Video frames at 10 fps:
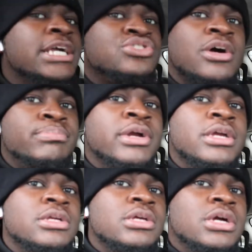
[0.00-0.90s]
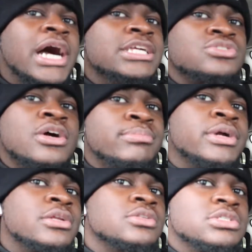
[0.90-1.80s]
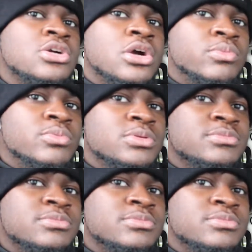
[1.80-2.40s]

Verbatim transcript: I dropped bread. I dropped bread on this car when we,